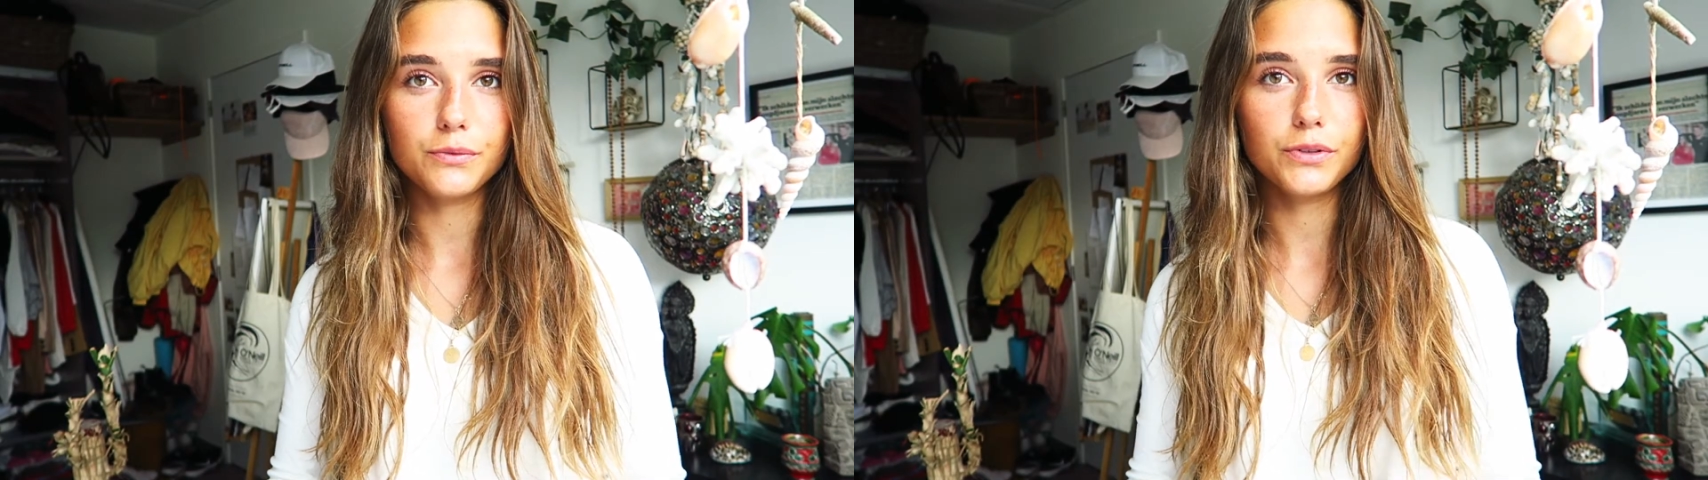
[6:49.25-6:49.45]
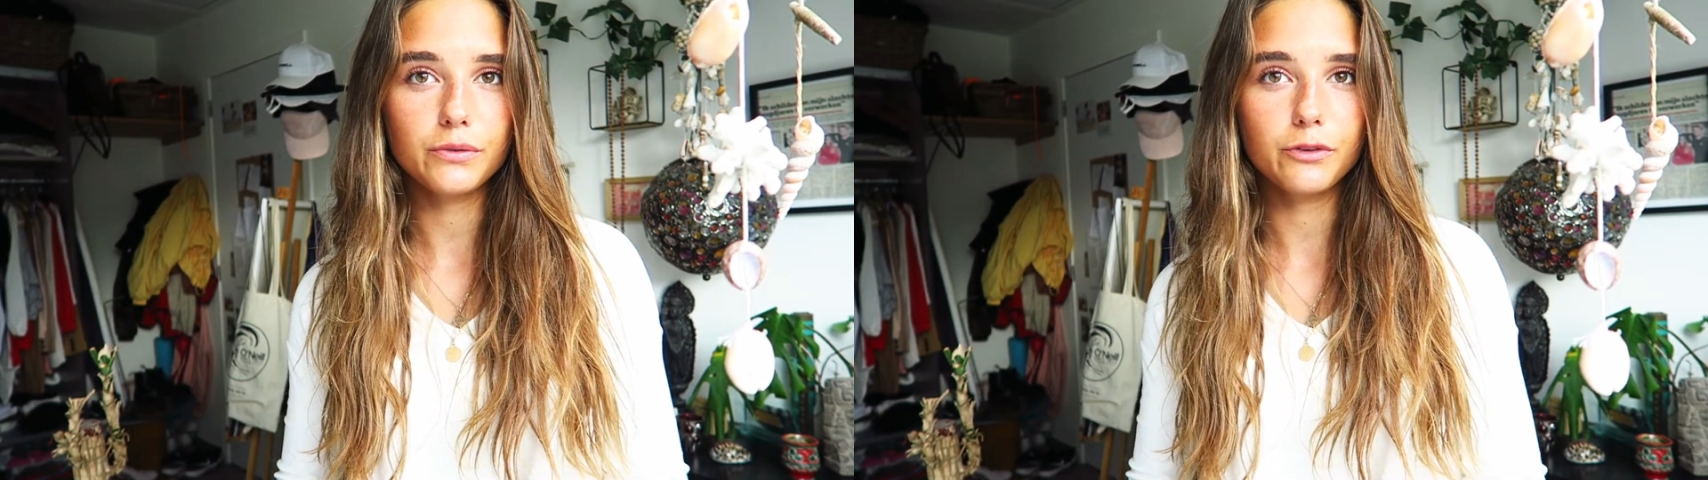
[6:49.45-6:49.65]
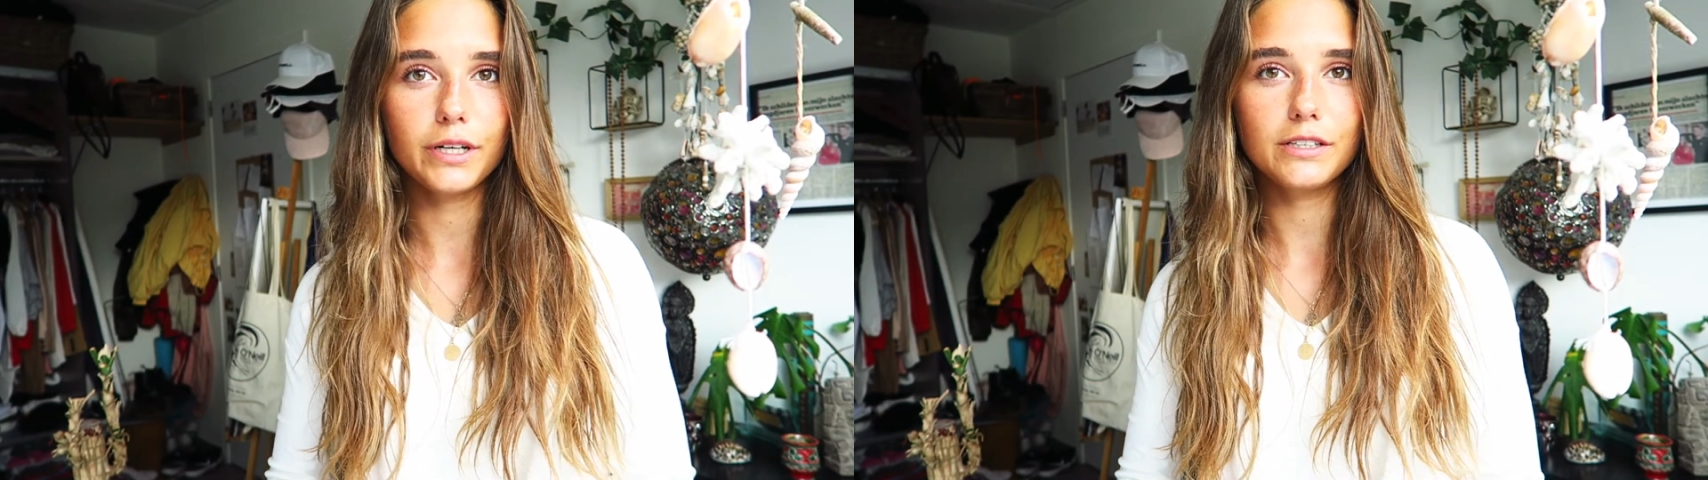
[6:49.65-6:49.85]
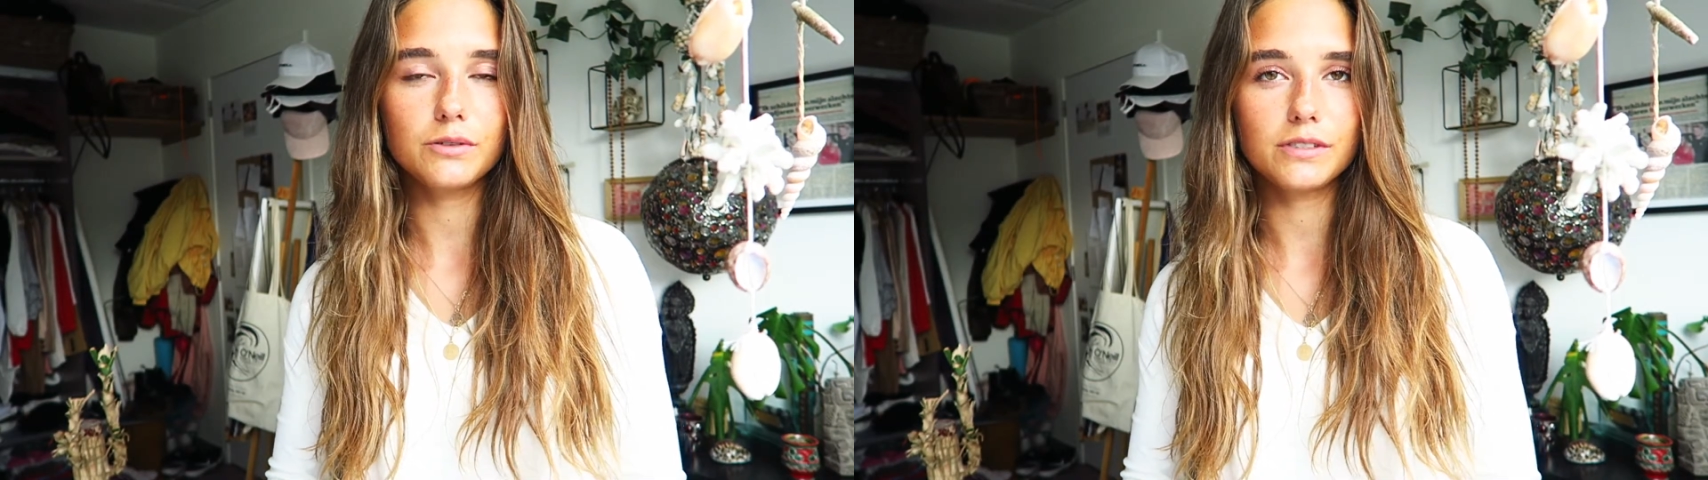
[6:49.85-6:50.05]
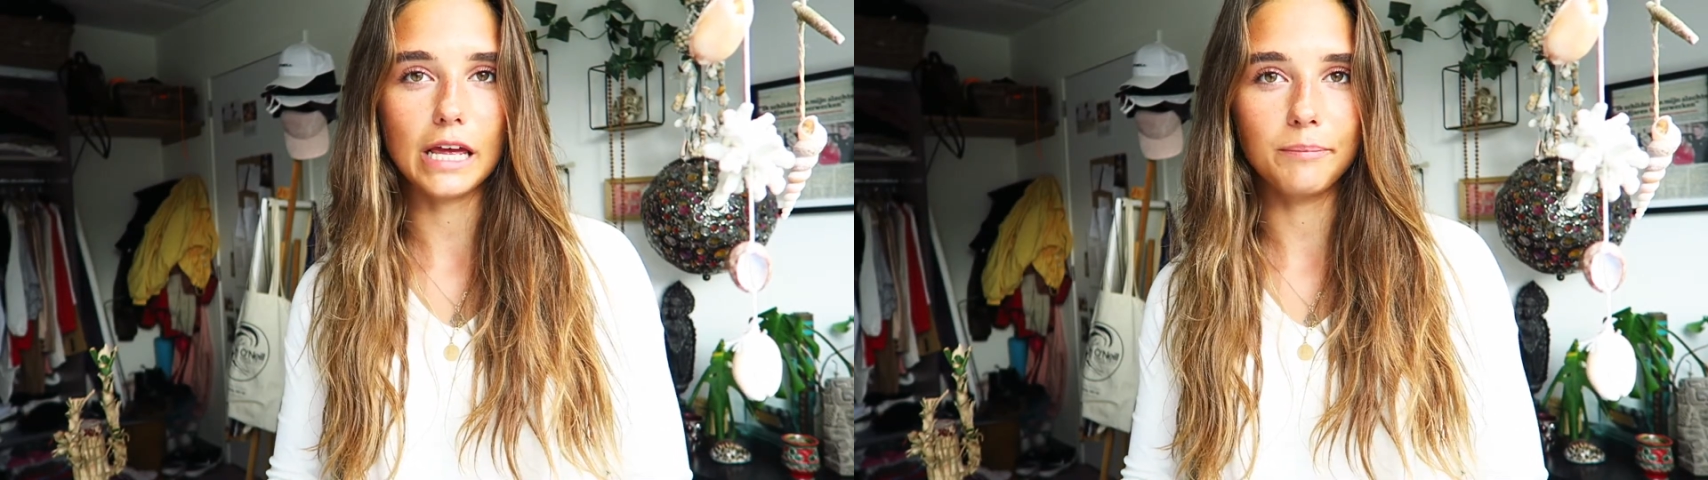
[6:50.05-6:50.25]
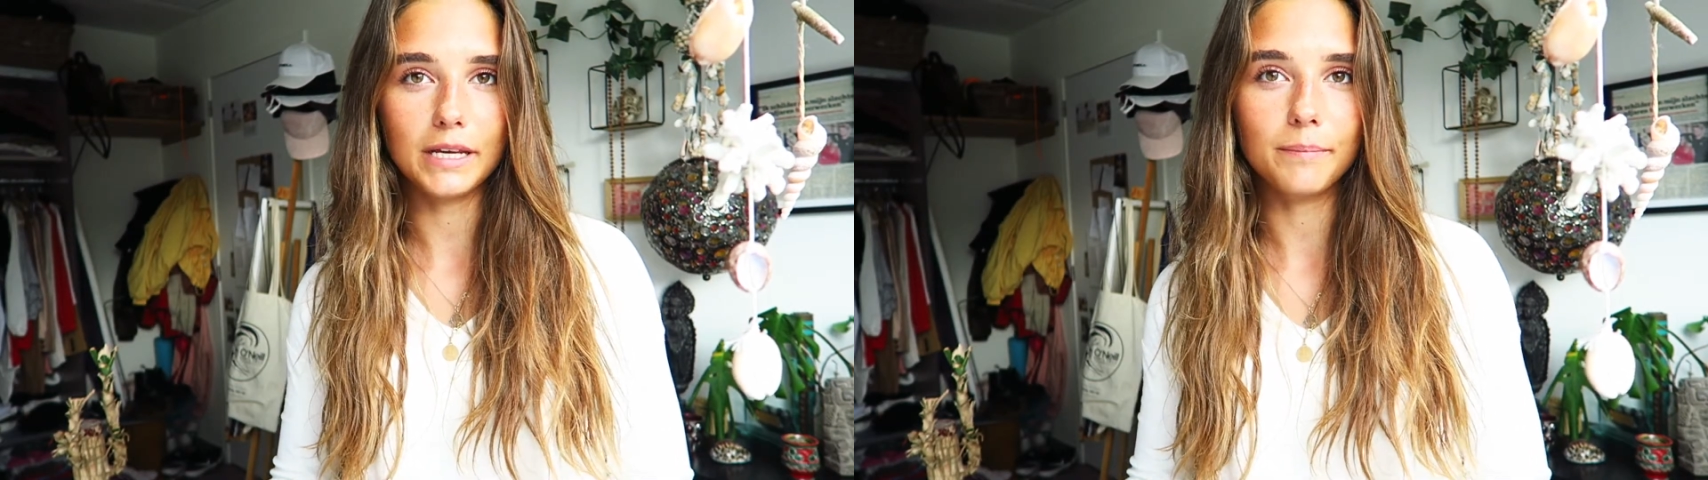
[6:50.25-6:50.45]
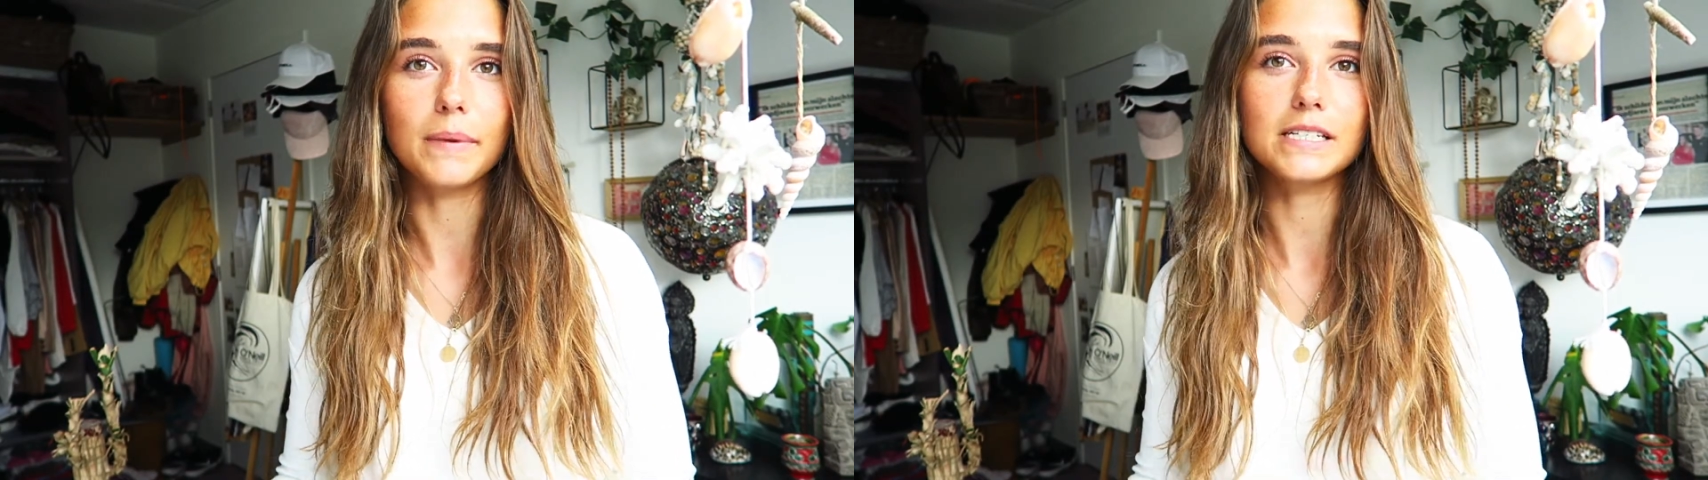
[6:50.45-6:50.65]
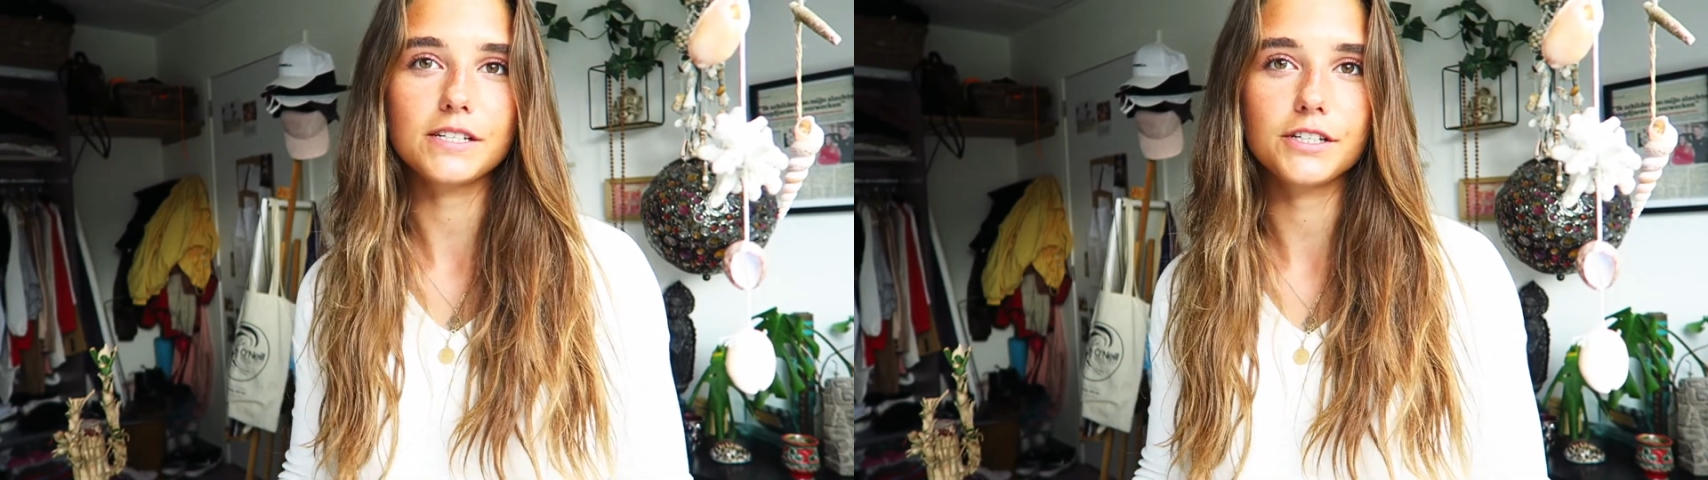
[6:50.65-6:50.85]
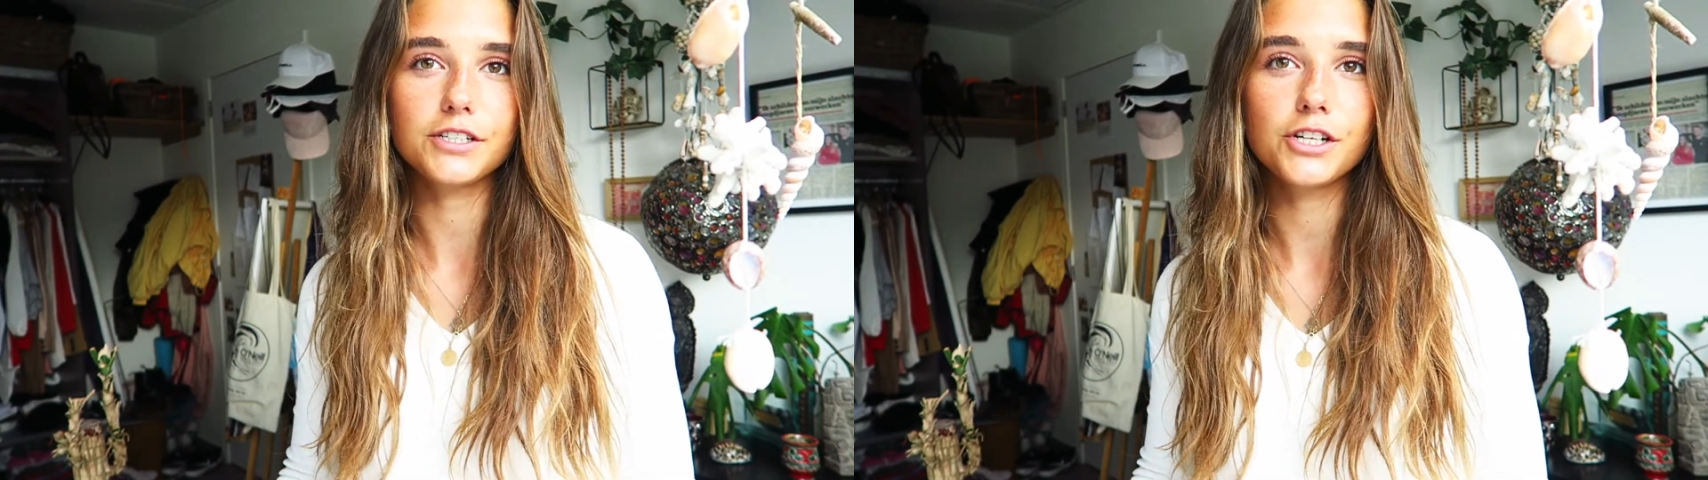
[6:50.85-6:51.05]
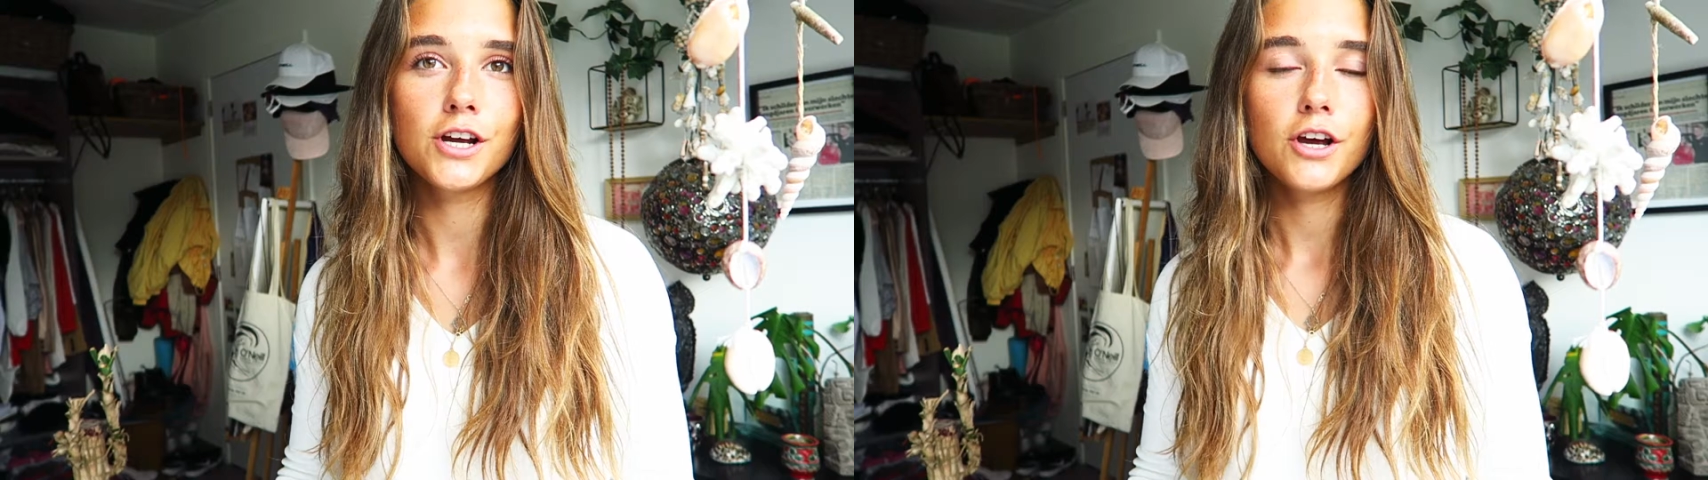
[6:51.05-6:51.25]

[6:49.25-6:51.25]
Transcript: feel free to send me a message